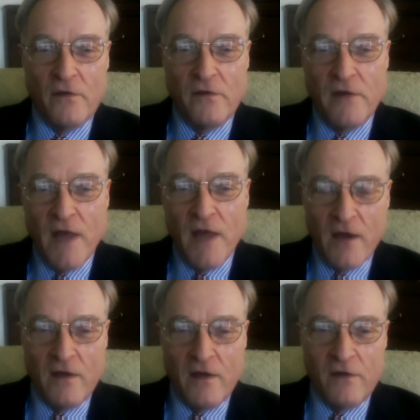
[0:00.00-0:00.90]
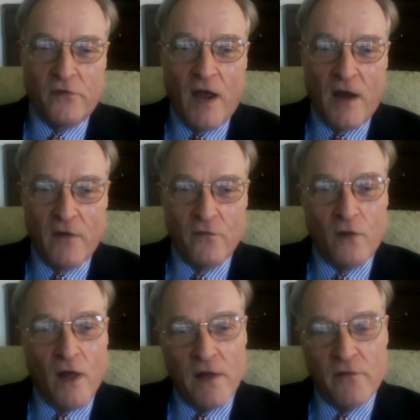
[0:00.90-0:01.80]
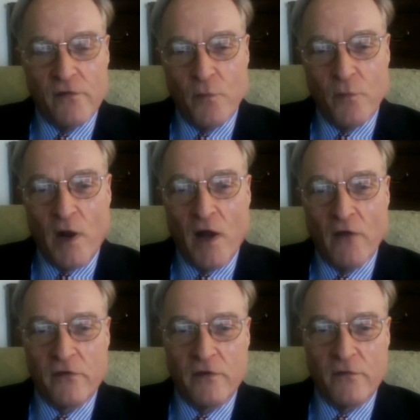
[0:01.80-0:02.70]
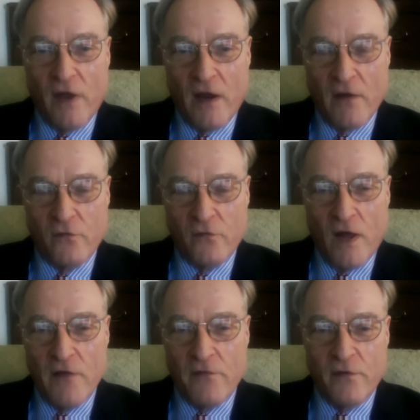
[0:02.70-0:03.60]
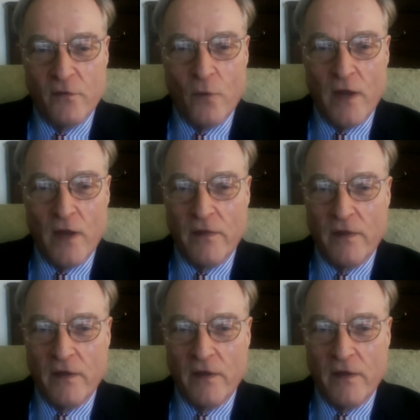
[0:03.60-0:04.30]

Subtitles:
negative side of life and the positive side of life in a way